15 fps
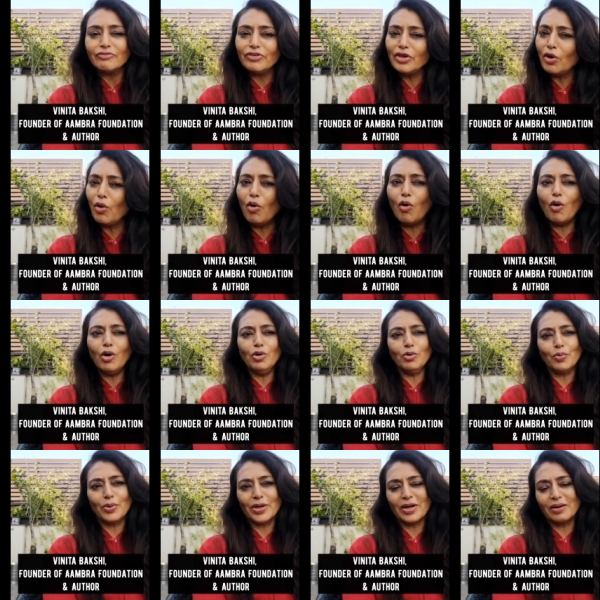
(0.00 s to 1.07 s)
we all
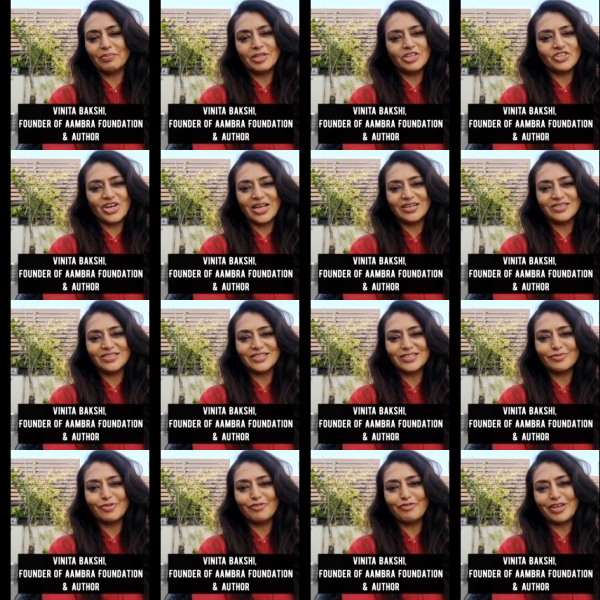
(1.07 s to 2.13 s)
overcome the
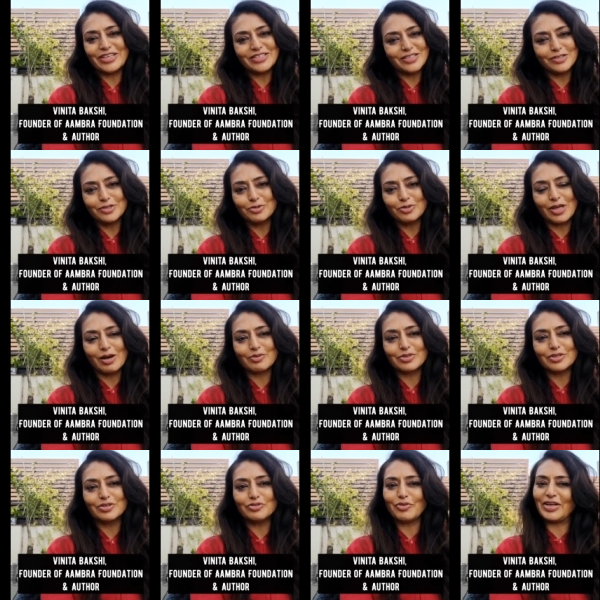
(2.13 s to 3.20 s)
challenges we faced in
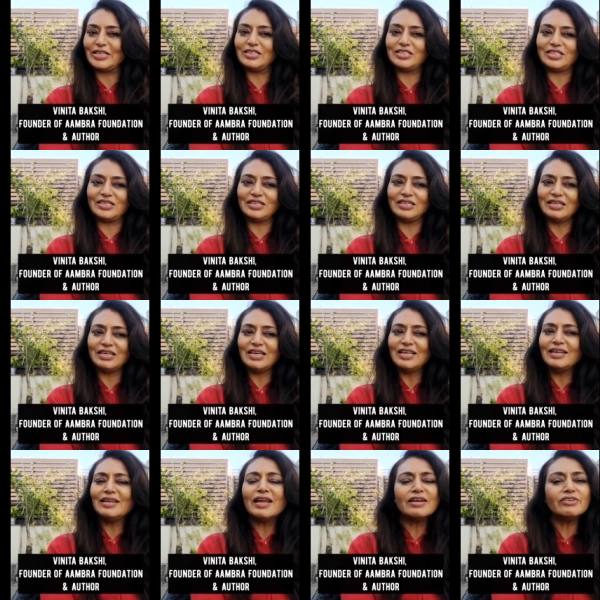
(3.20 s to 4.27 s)
2020.
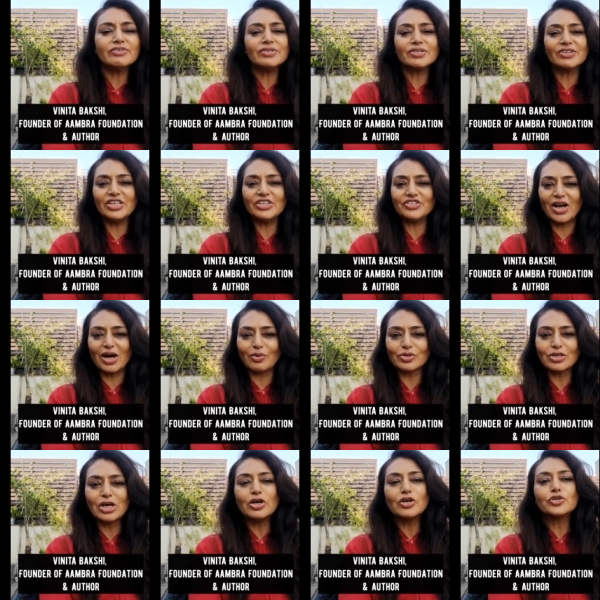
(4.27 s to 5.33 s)
Let us reach
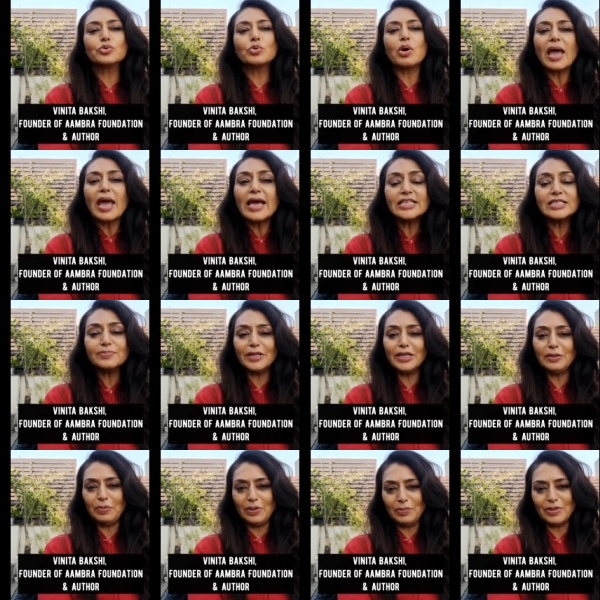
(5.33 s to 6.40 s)
out to as
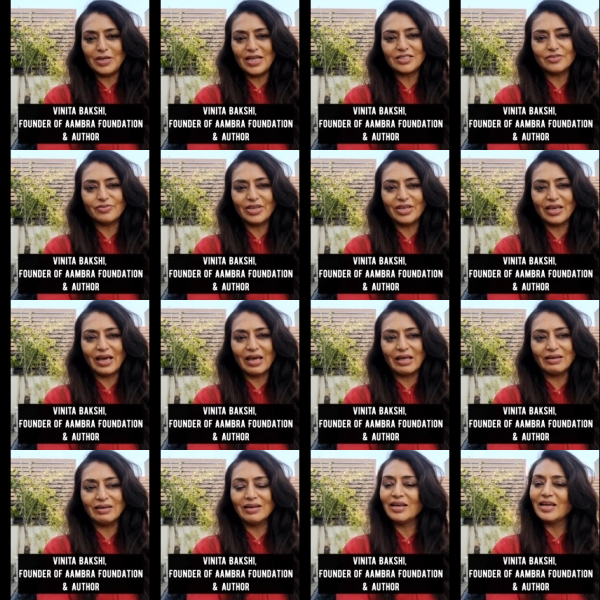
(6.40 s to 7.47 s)
many people as we
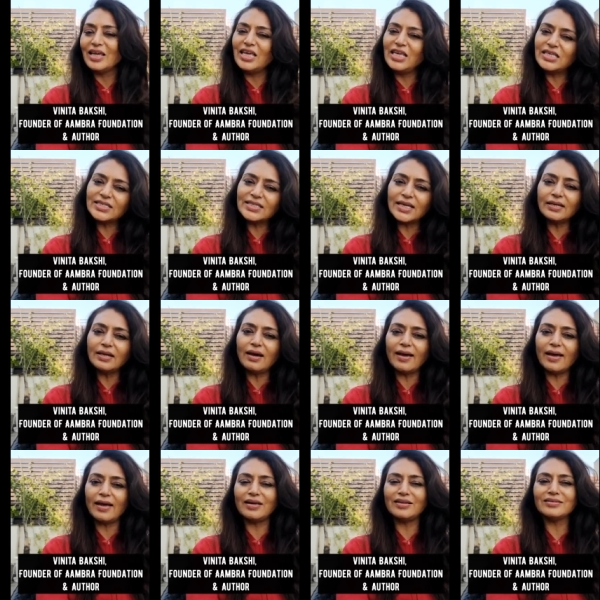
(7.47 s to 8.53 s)
can, extend a
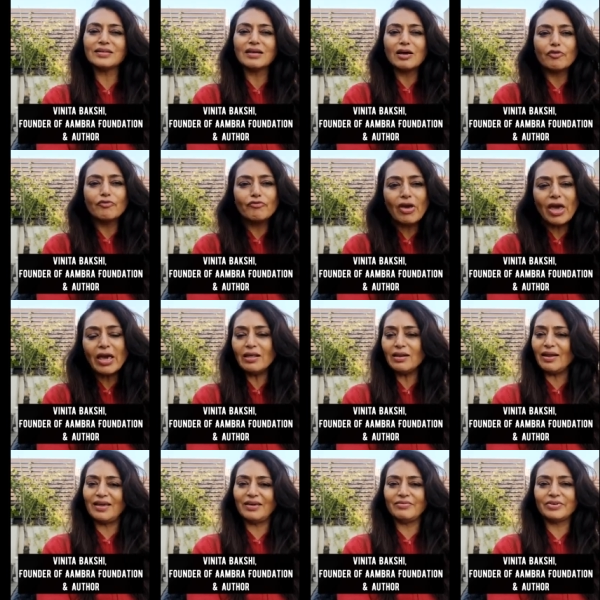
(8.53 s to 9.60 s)
hand
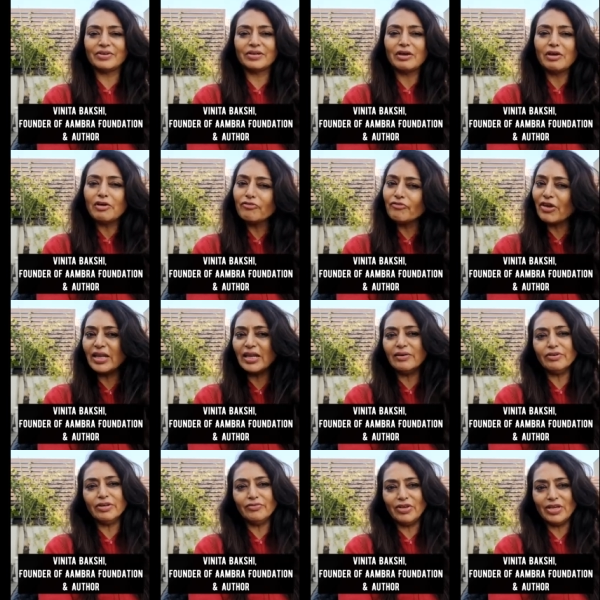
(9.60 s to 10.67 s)
wherever,
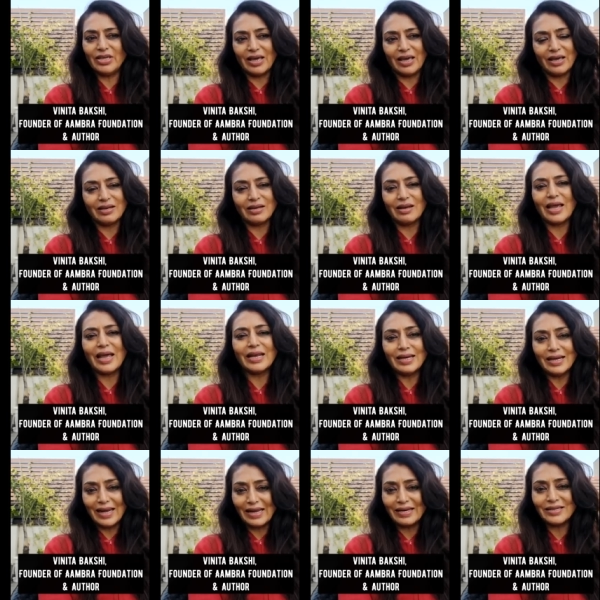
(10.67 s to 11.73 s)
whenever we can,
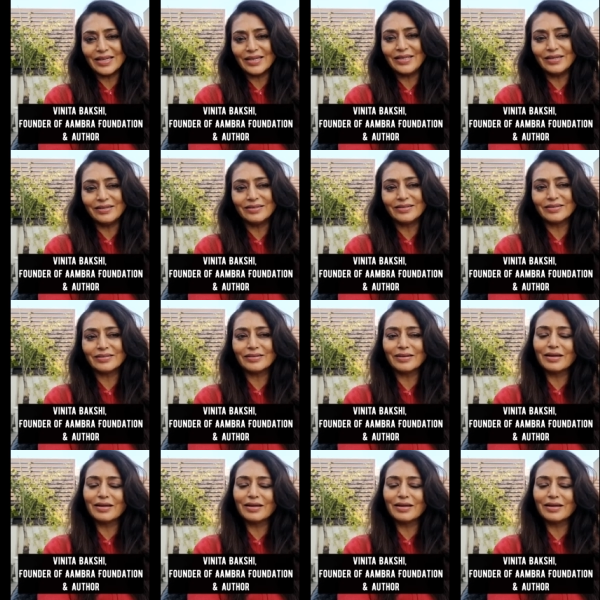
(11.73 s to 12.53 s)
and lend an ear.